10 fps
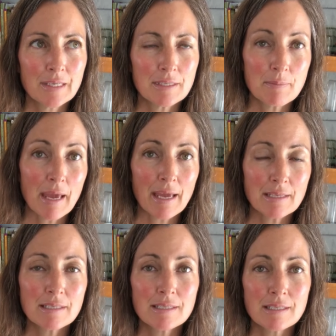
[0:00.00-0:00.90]

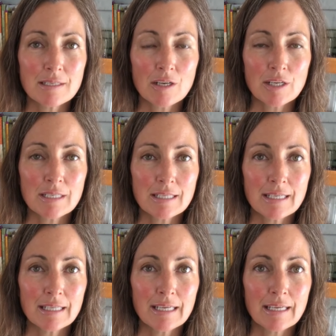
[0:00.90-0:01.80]
space to start a
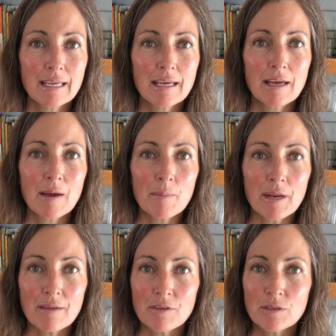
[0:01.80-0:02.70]
seedling. But I've